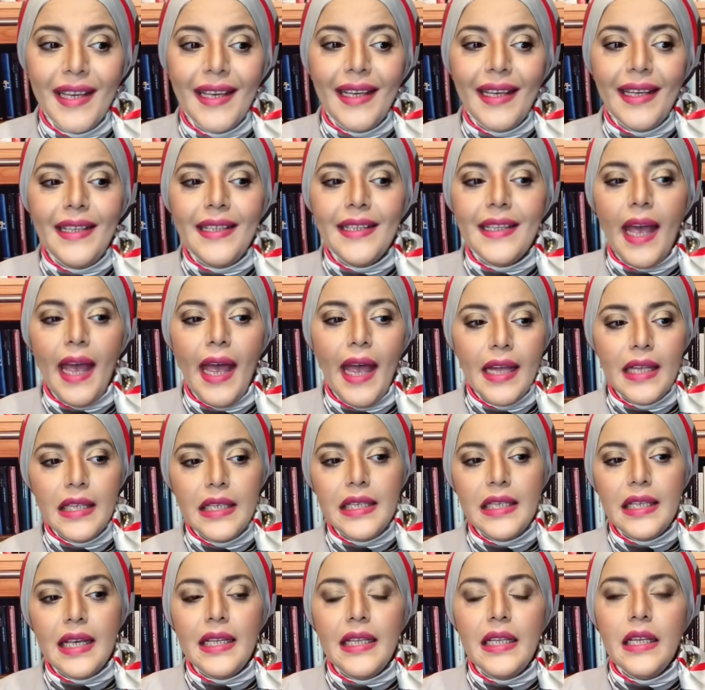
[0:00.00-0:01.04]
it
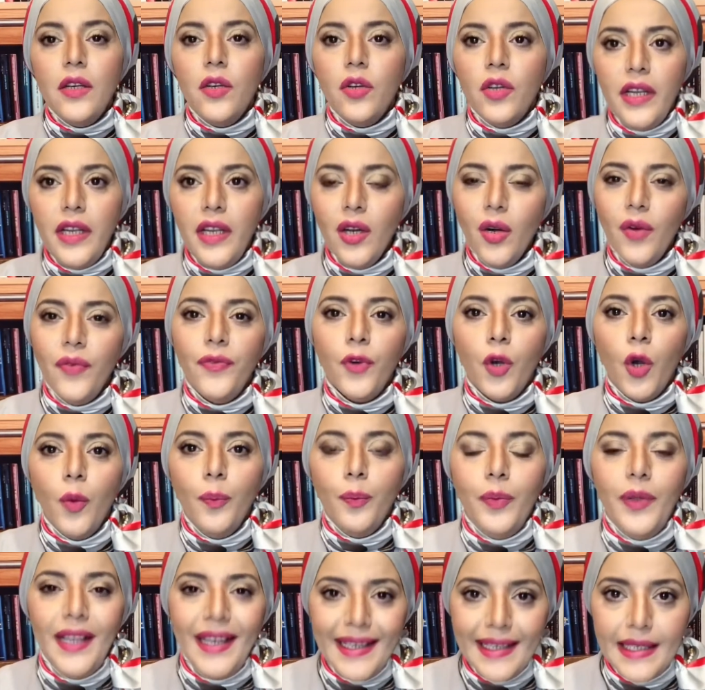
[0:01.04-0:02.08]
adds a degree of
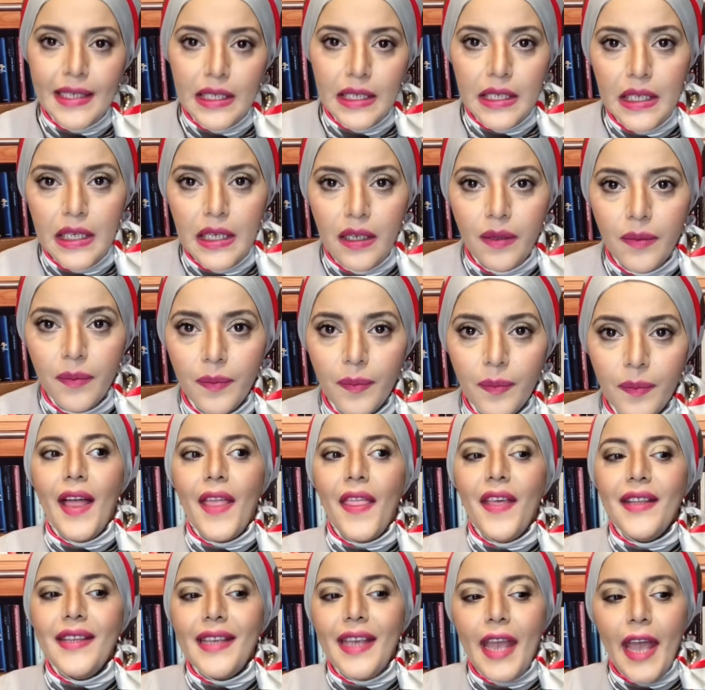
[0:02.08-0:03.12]
complexity
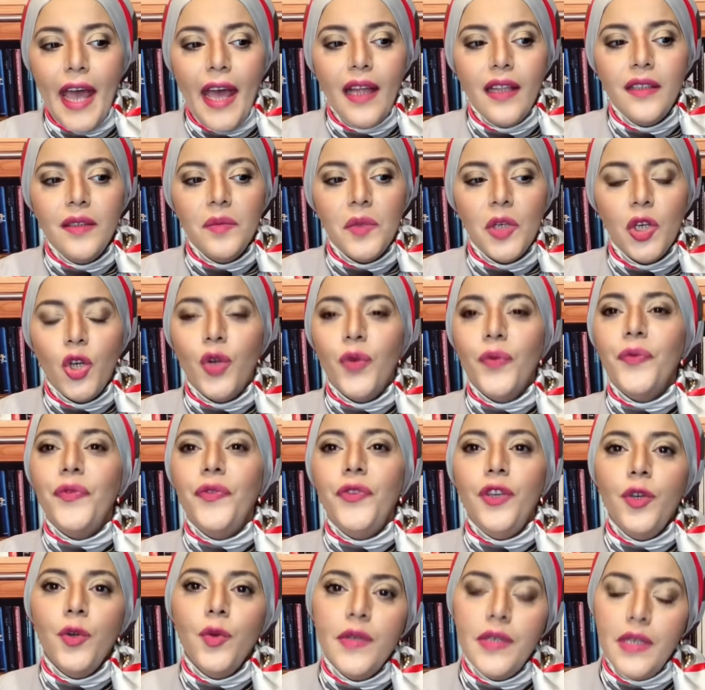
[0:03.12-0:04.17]
that can
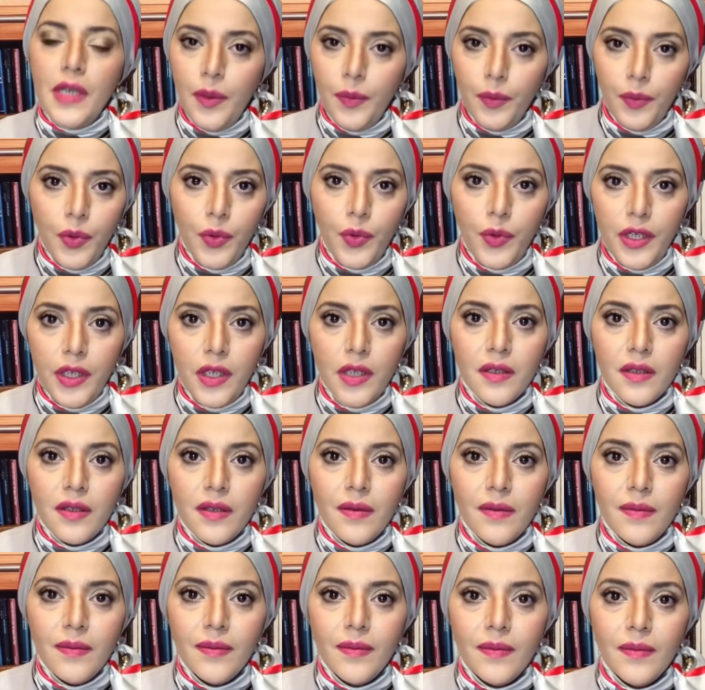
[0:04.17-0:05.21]
confuse employees.
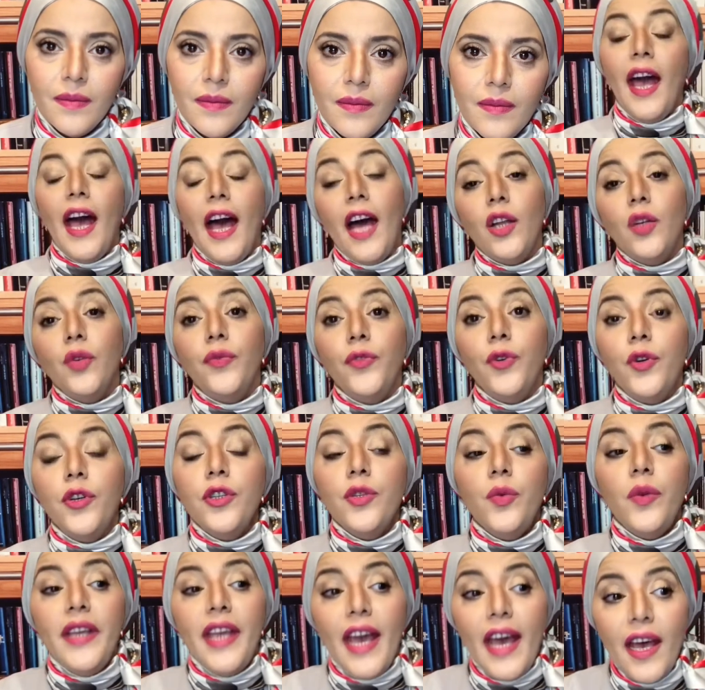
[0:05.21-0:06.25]
And of
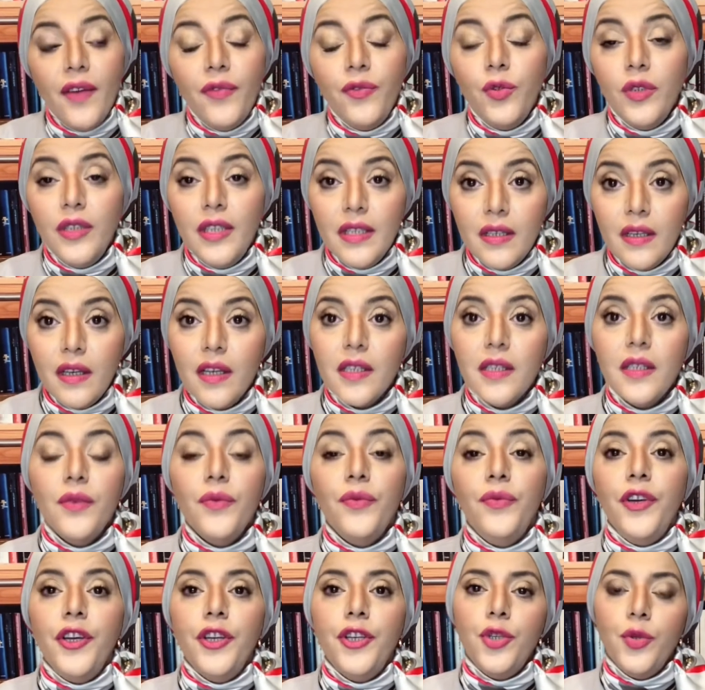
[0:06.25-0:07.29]
course, we have to discuss
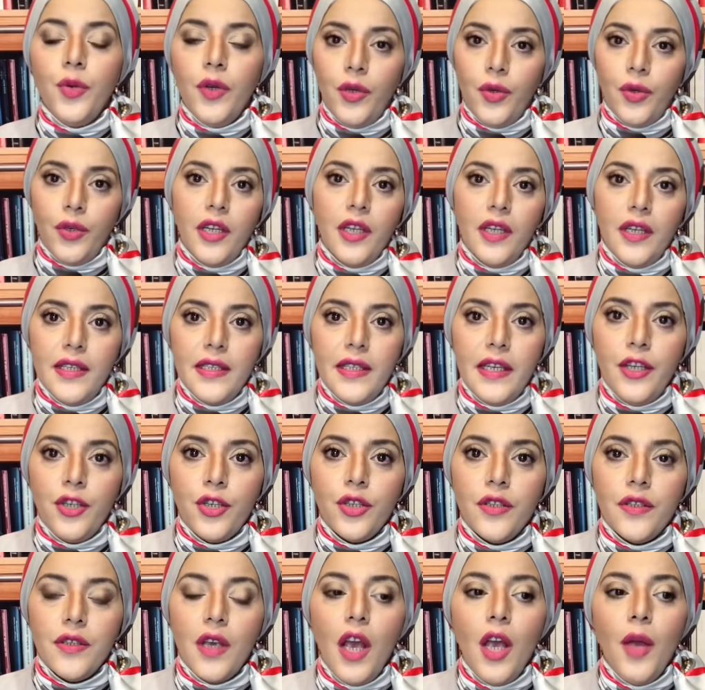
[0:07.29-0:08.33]
virtual
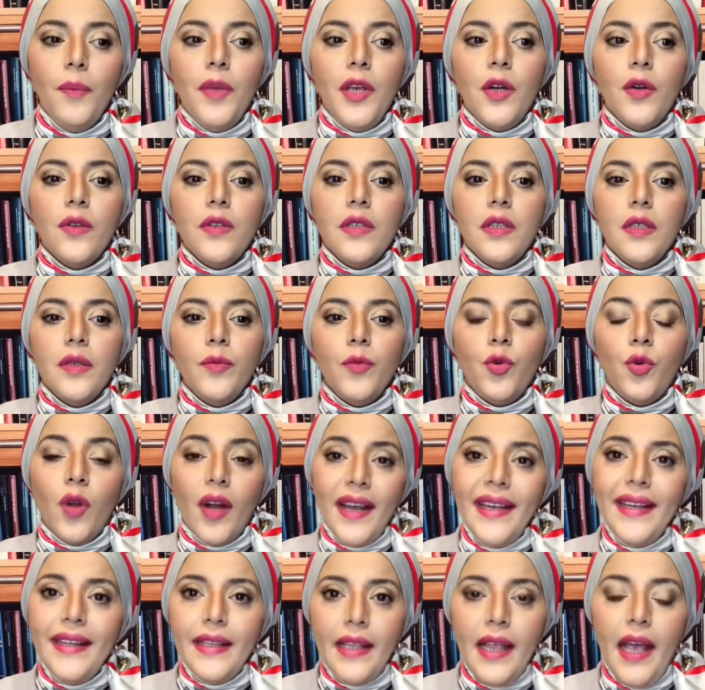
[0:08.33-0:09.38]
organizations, because
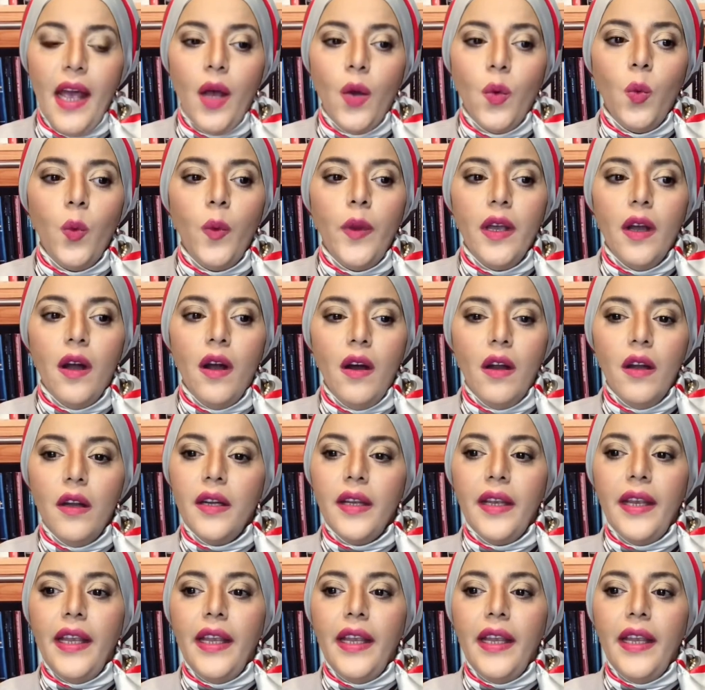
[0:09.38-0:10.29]
right now we are